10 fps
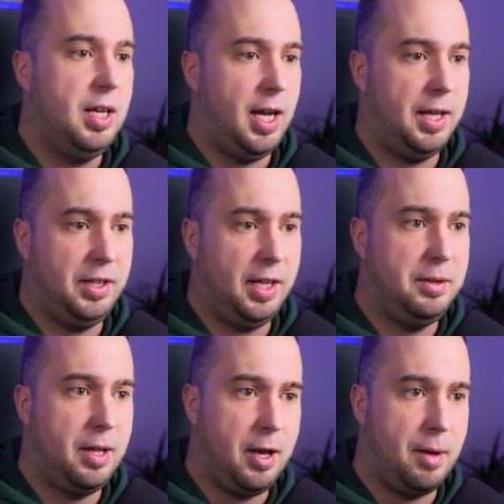And then
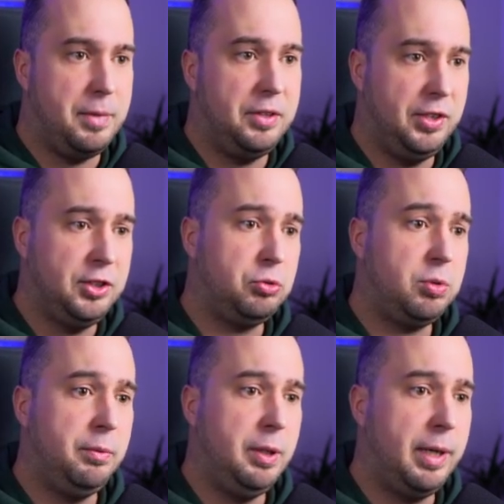um, this is where
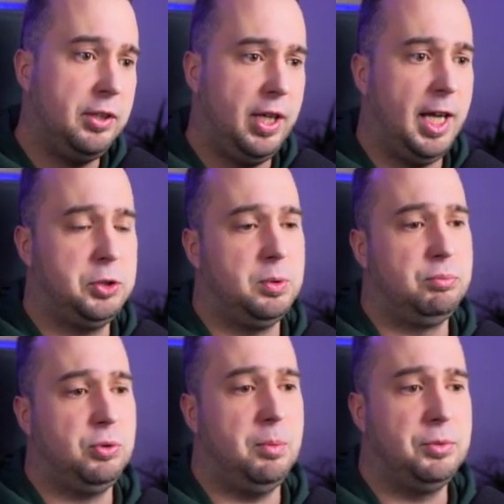we make the actual
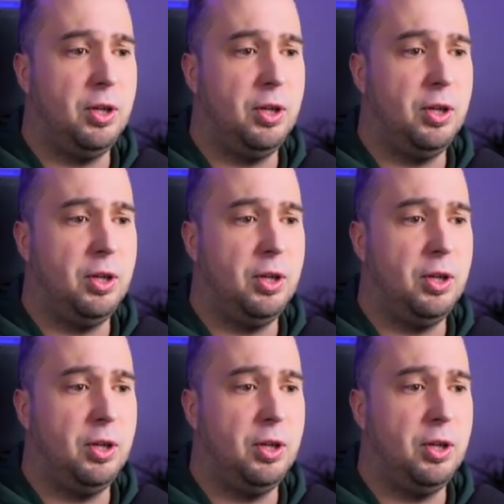prompt.